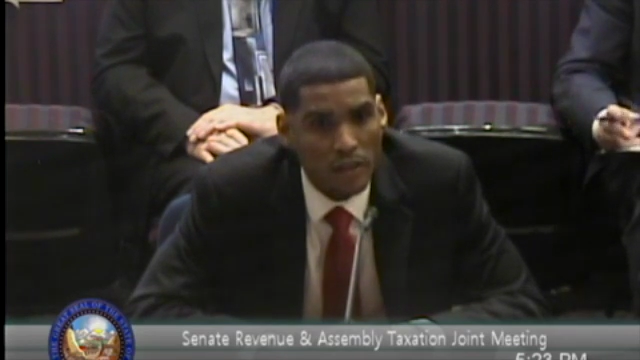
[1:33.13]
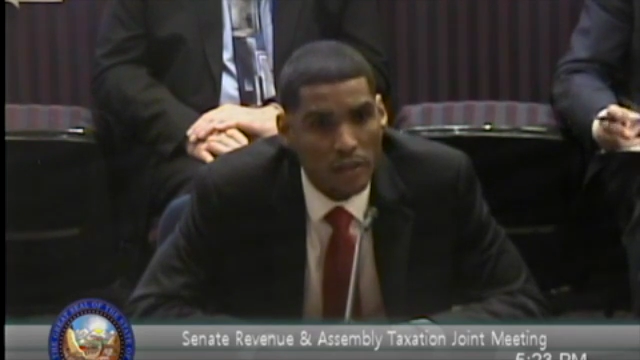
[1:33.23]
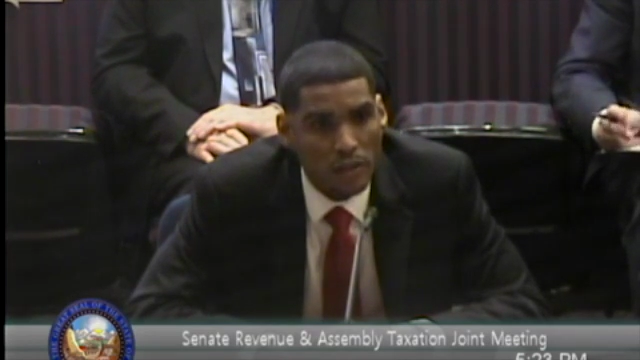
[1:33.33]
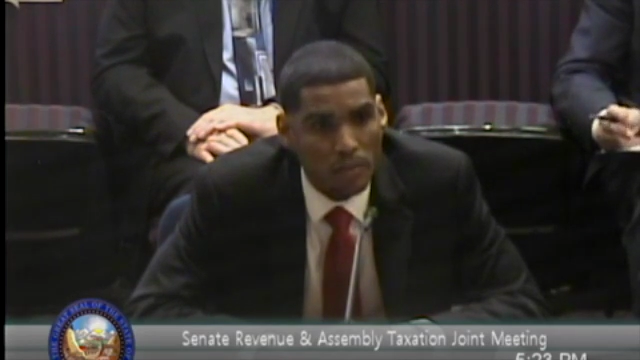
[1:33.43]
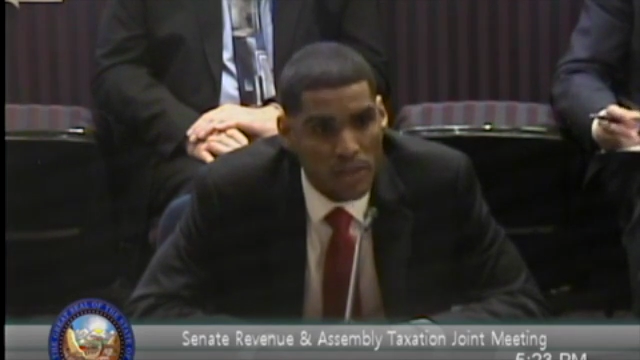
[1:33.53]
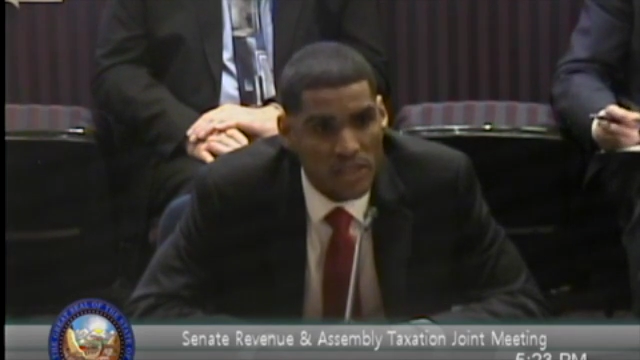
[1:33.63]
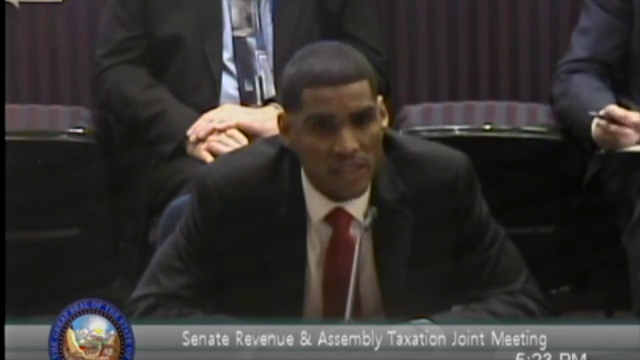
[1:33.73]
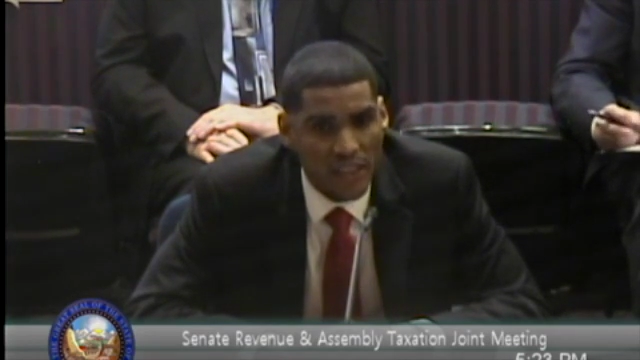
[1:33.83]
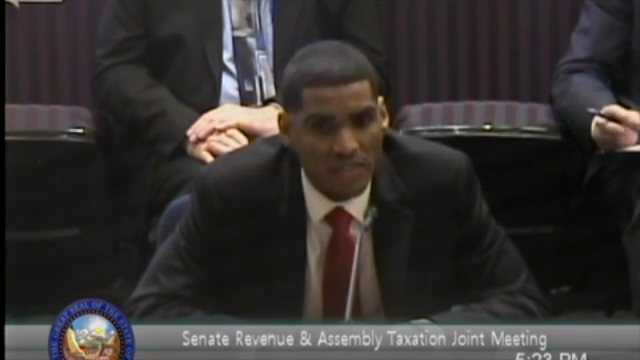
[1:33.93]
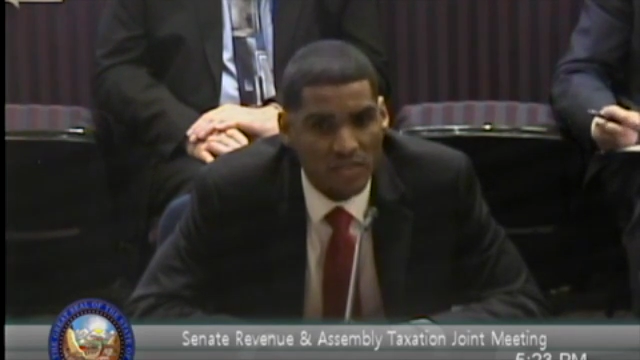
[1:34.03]
The business
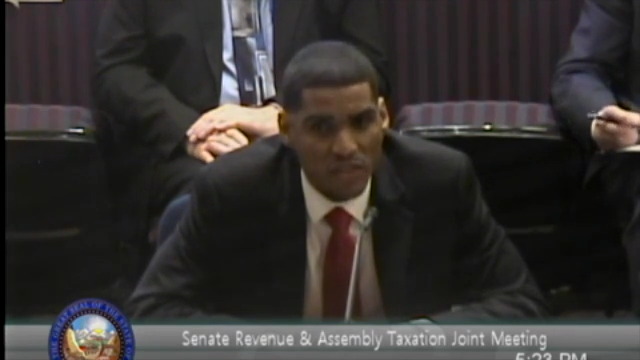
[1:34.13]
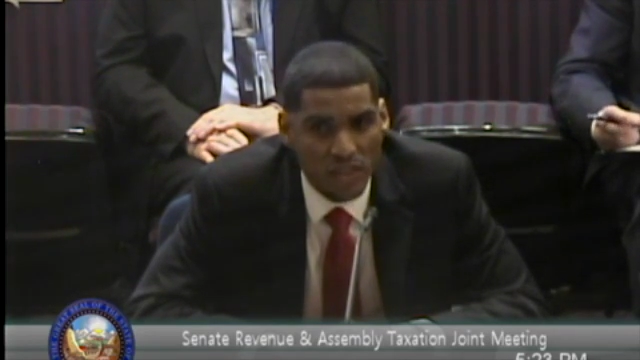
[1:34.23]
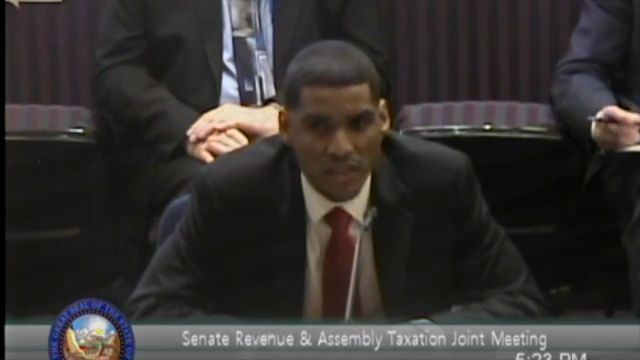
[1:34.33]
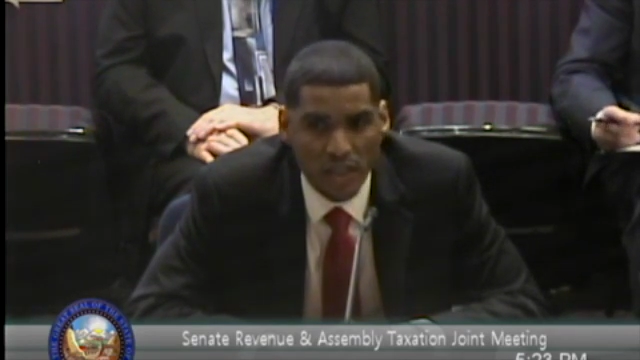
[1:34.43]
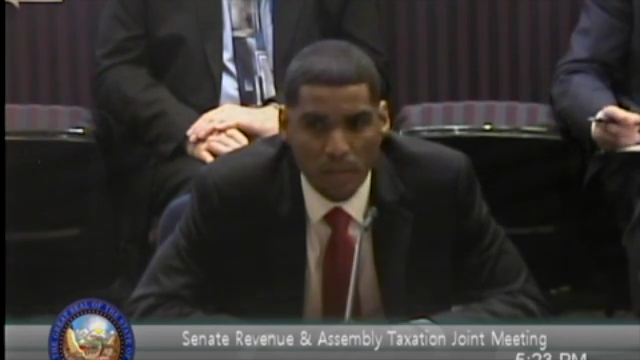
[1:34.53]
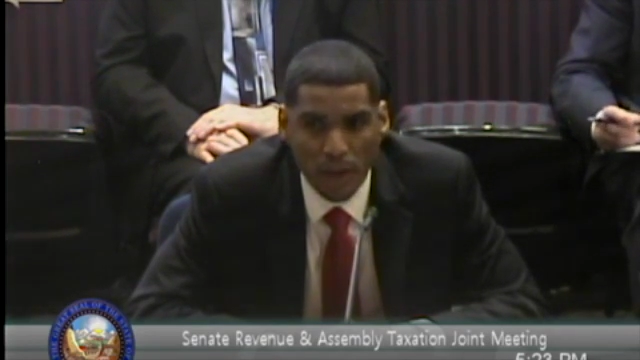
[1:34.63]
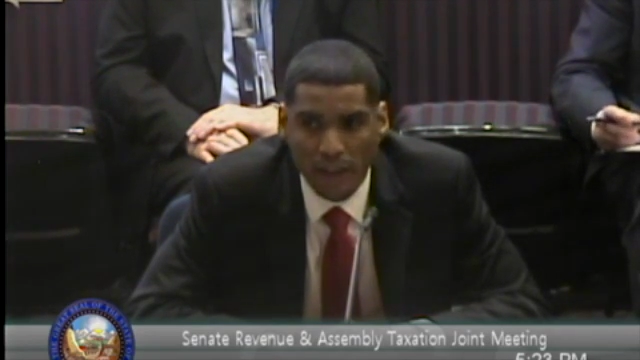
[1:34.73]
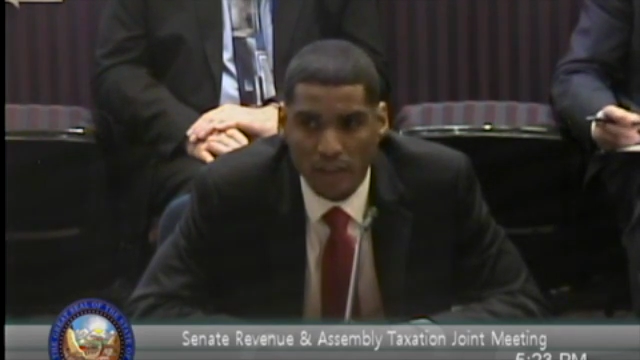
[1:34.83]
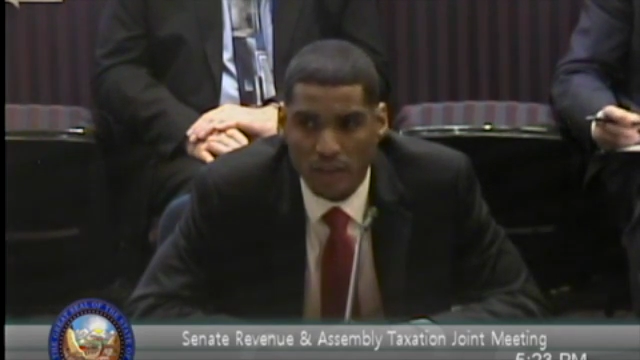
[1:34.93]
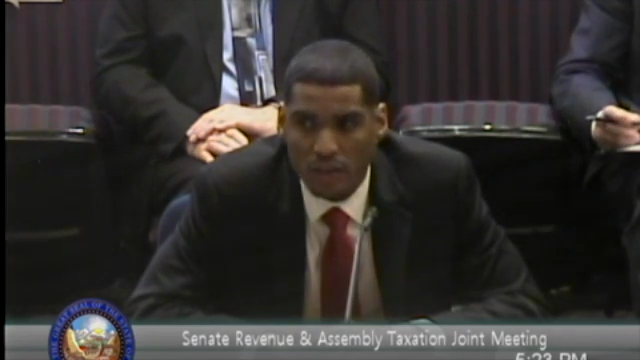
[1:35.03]
license fees
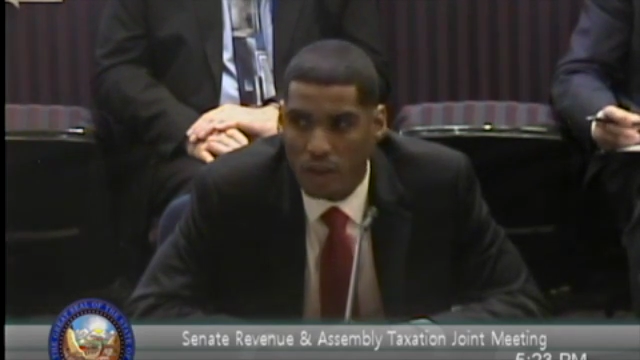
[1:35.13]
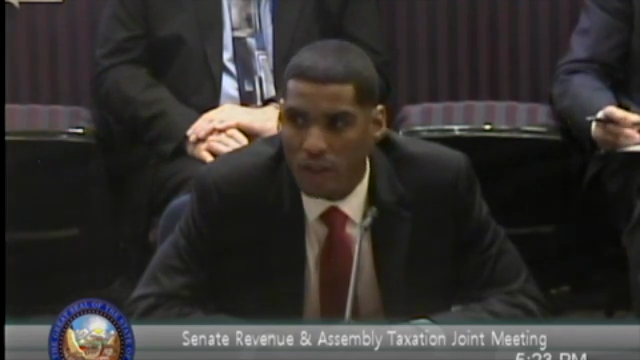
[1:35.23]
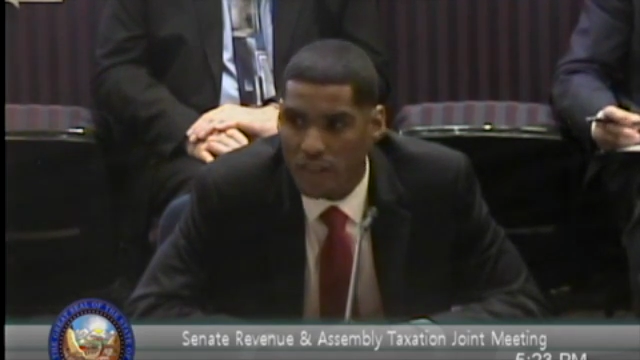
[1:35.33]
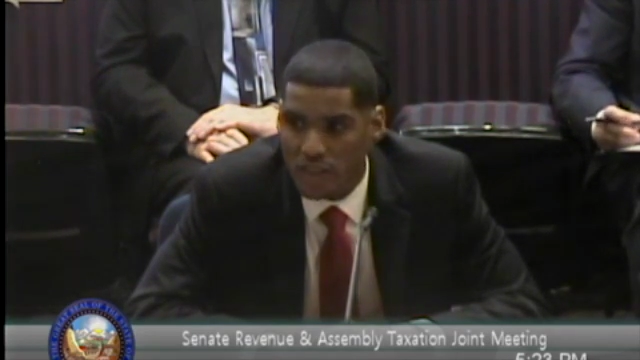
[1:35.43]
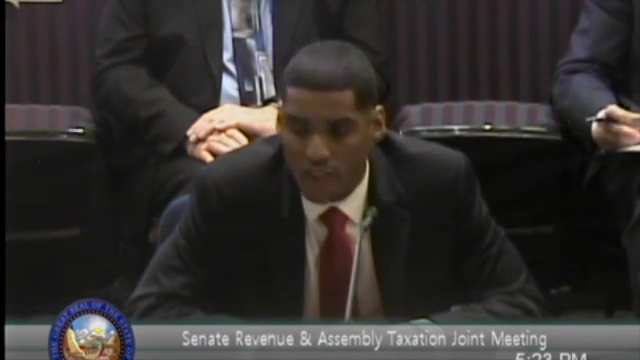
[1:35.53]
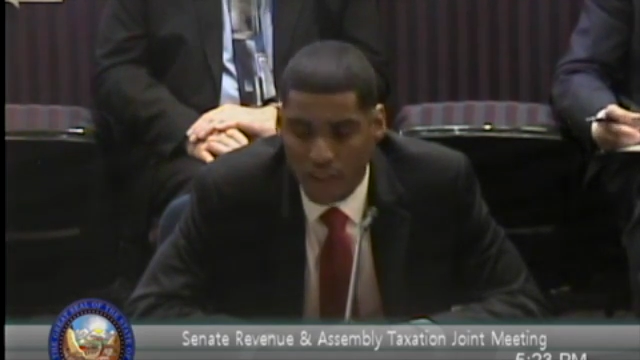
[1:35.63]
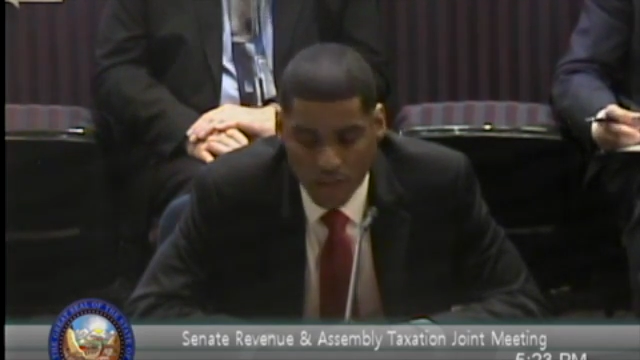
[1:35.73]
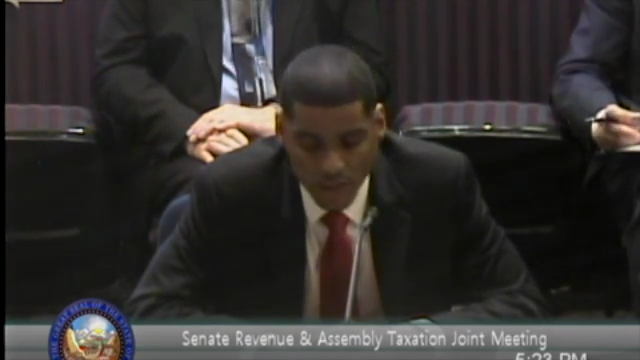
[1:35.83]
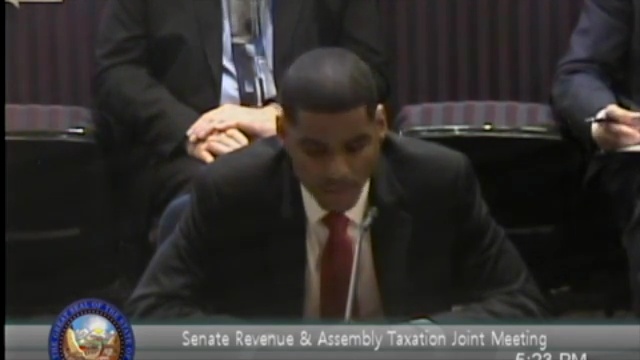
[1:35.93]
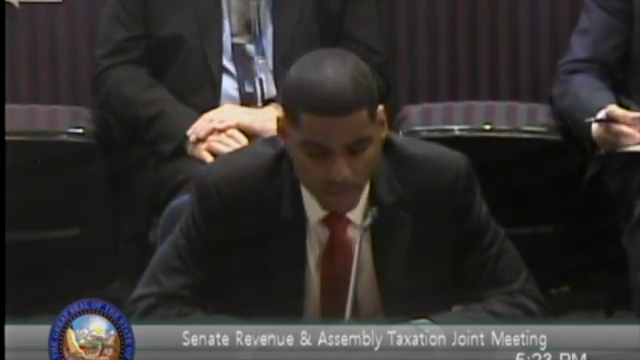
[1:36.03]
impact on education.